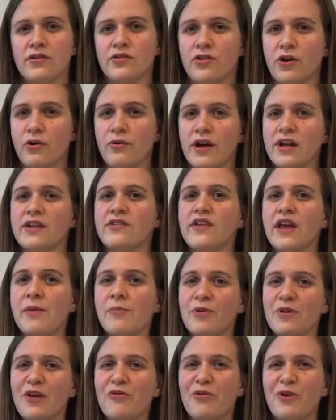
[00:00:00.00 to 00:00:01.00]
So an
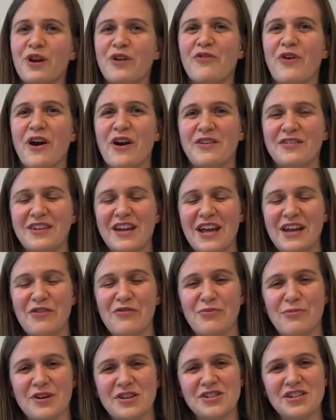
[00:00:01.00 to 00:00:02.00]
example of one of our
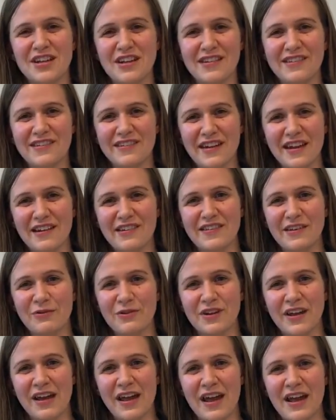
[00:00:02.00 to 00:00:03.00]
native Michigan snakes
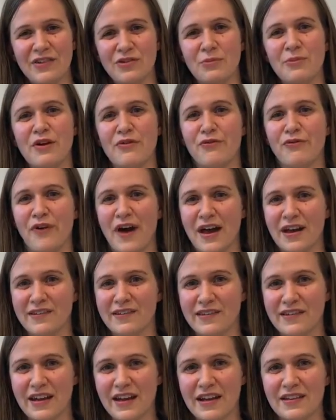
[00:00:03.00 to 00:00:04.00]
that would lay eggs would be a
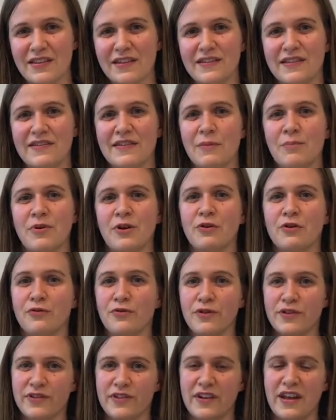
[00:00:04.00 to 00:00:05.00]
fox snake. This is a
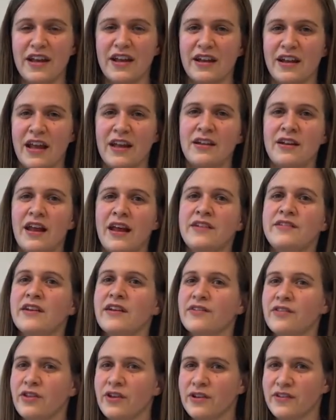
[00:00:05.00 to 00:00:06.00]
beautiful snake. It
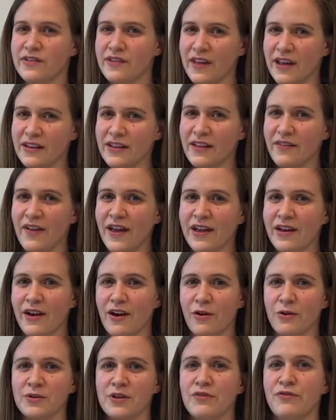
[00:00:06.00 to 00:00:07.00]
does look slightly like
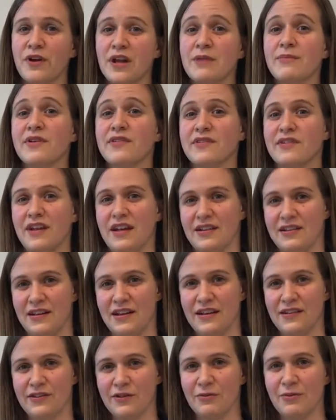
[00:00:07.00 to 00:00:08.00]
our only venomous snake,
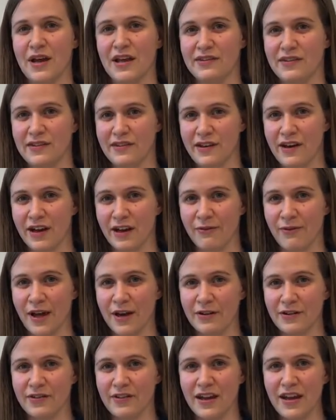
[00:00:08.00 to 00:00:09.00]
the eastern Massasauga
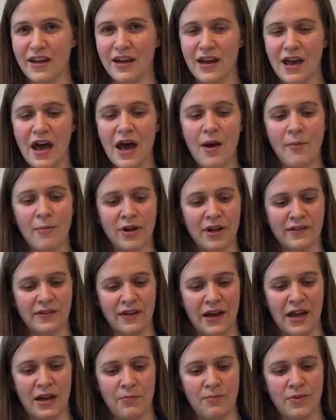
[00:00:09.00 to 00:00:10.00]
rattlesnake, but
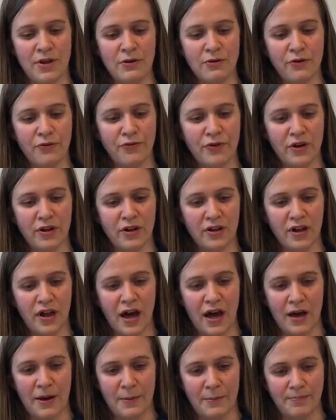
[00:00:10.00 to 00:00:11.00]
it's got a beautiful